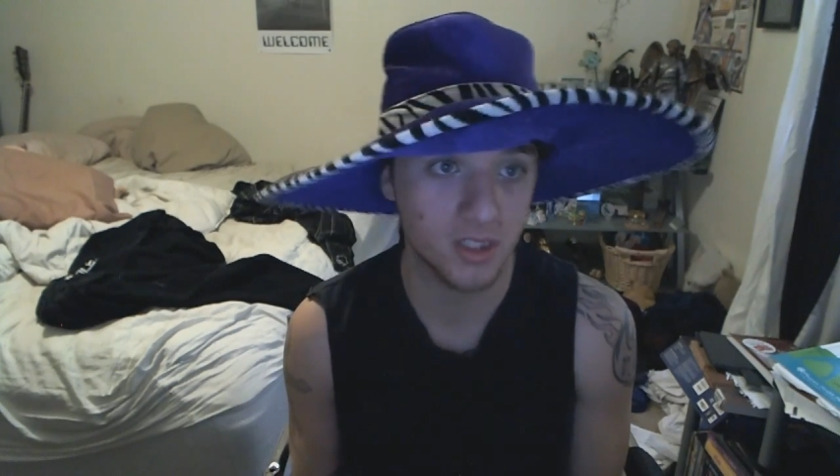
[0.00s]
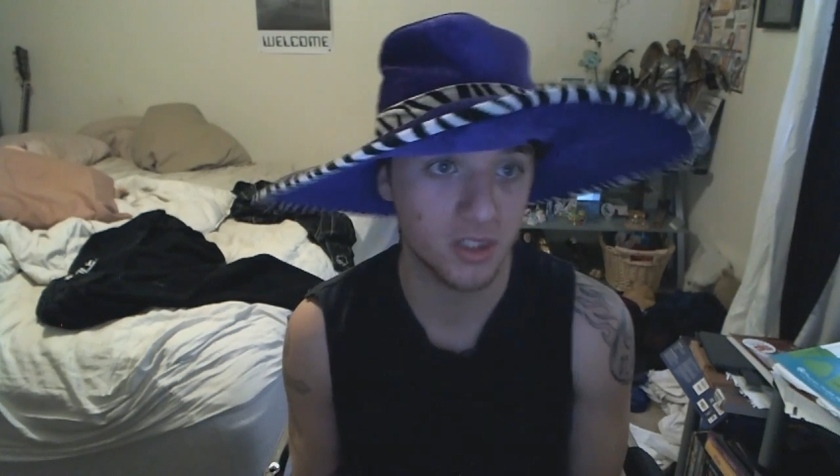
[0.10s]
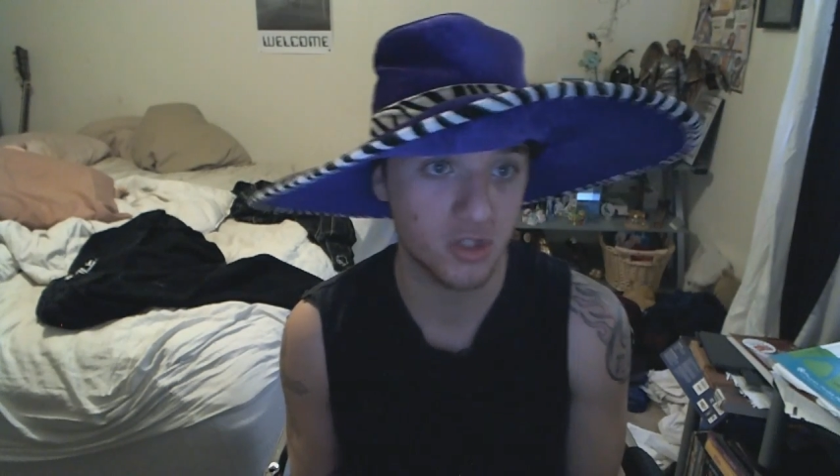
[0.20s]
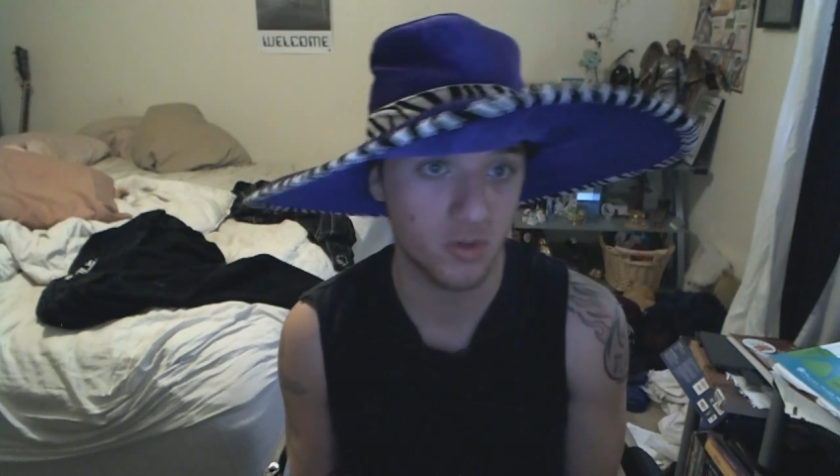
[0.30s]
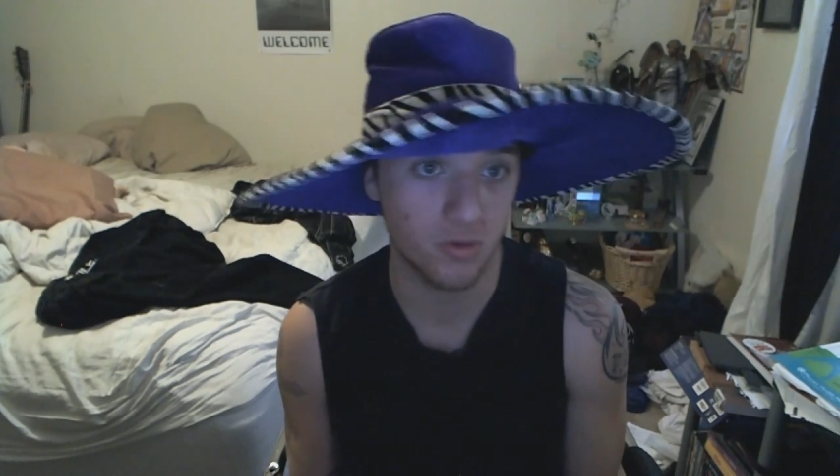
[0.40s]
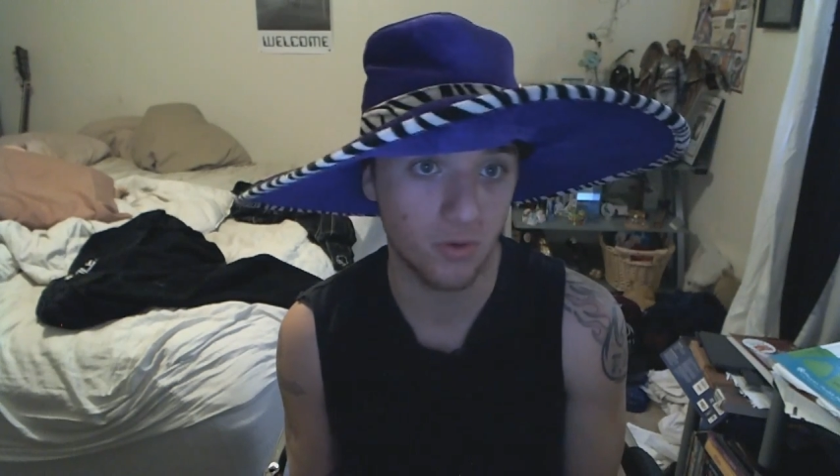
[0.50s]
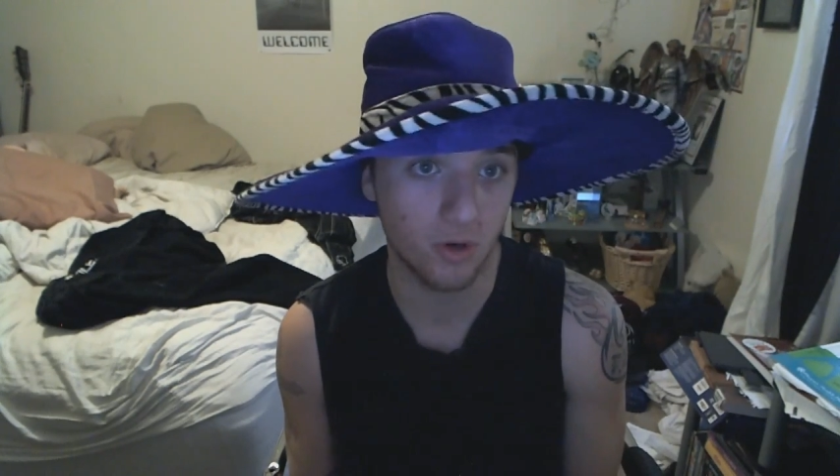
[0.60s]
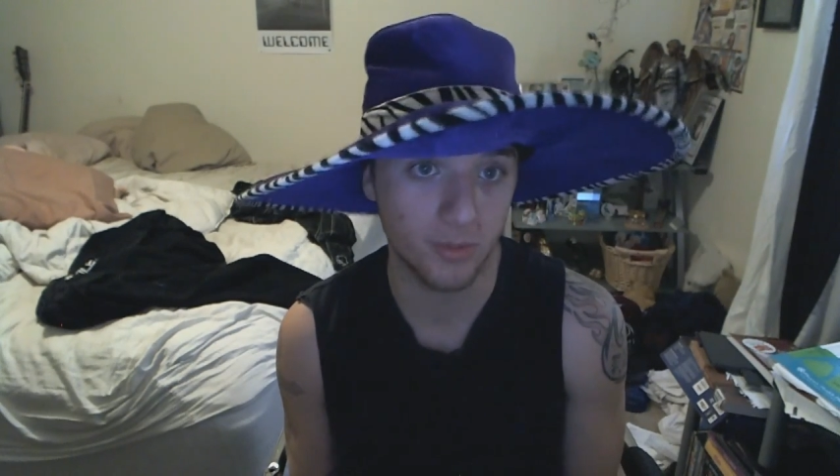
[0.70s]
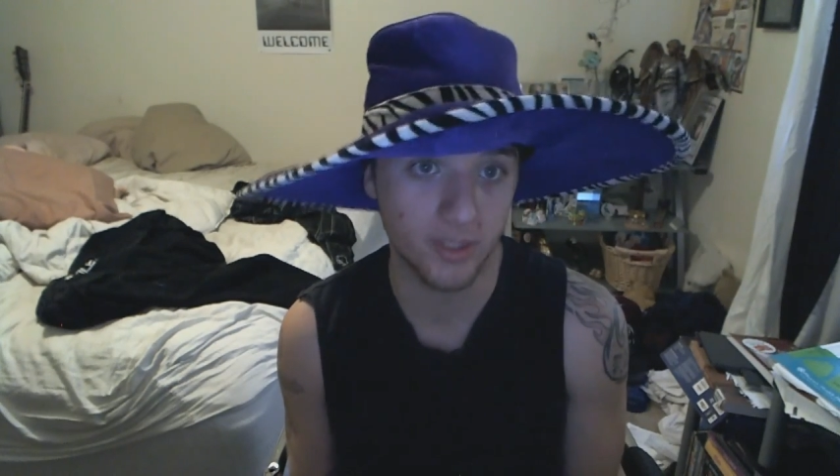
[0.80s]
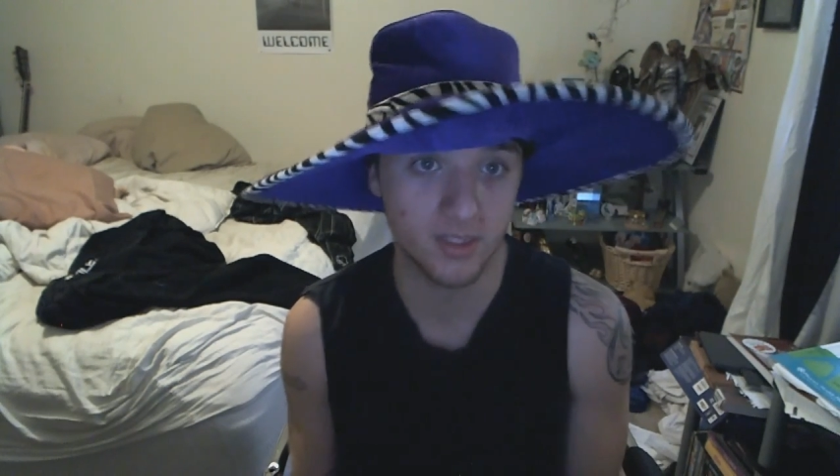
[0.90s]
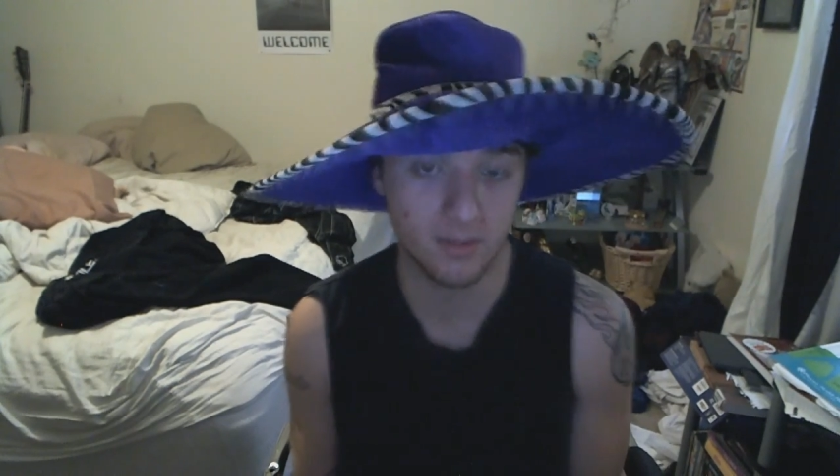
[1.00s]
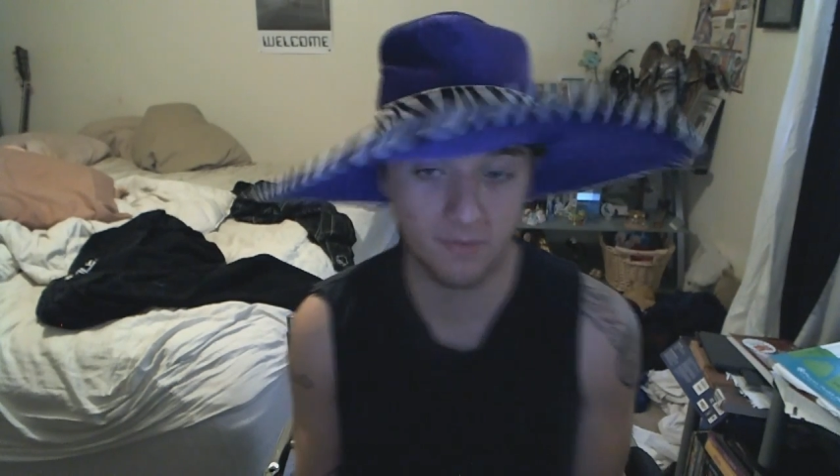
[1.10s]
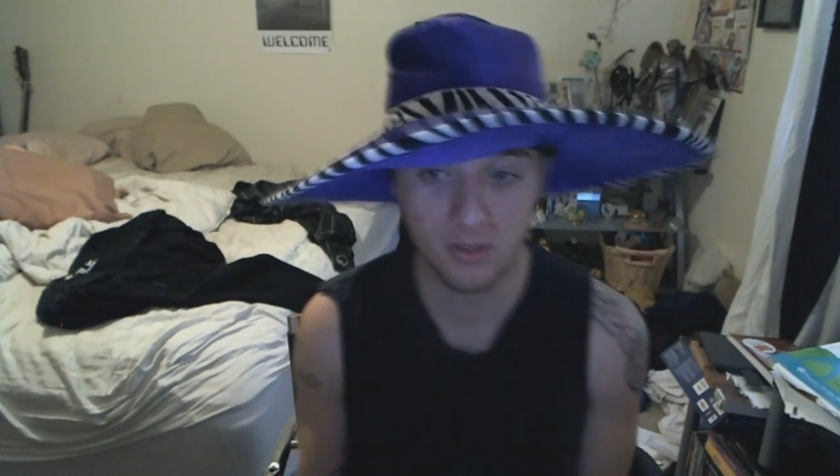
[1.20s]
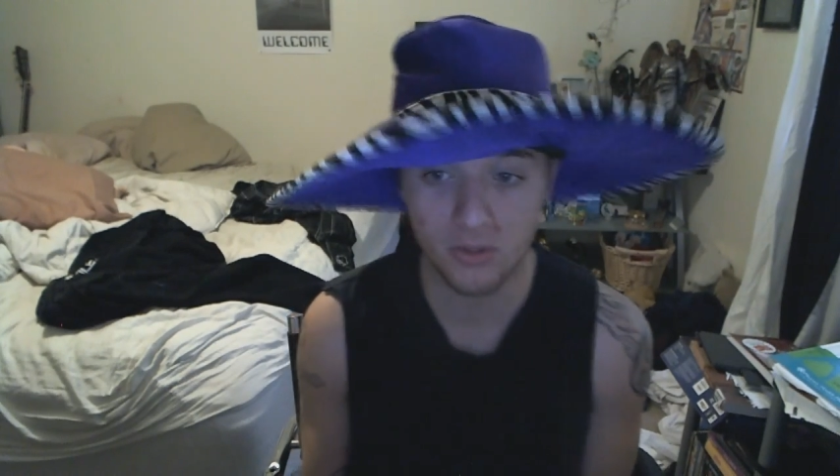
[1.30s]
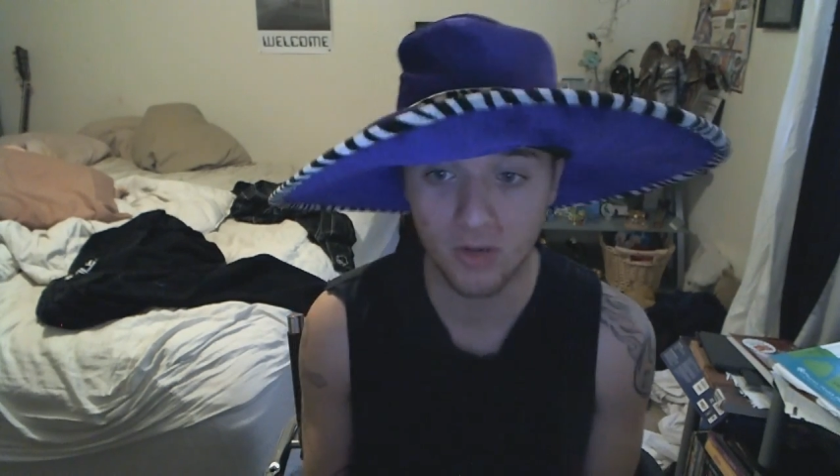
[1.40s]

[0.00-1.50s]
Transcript: to destroy the world because the first